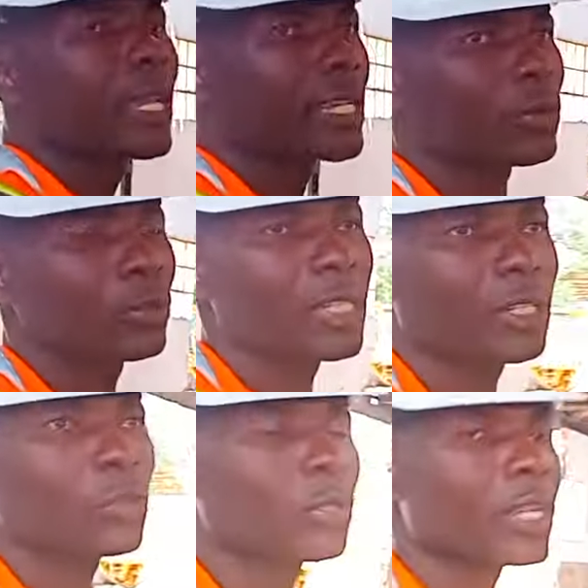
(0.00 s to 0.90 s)
has got a
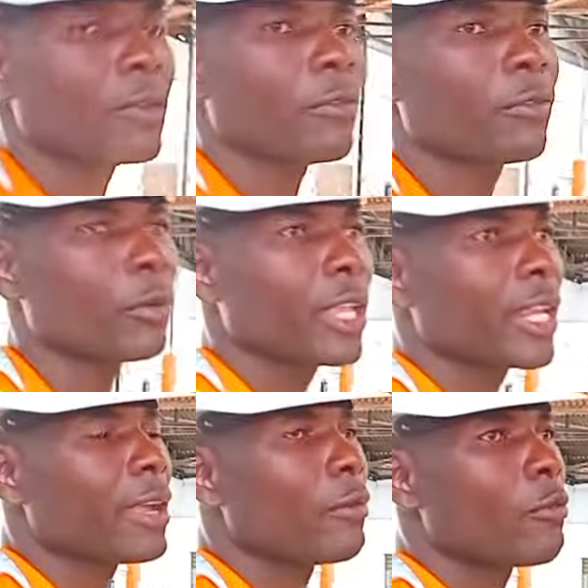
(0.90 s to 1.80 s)
total floor area of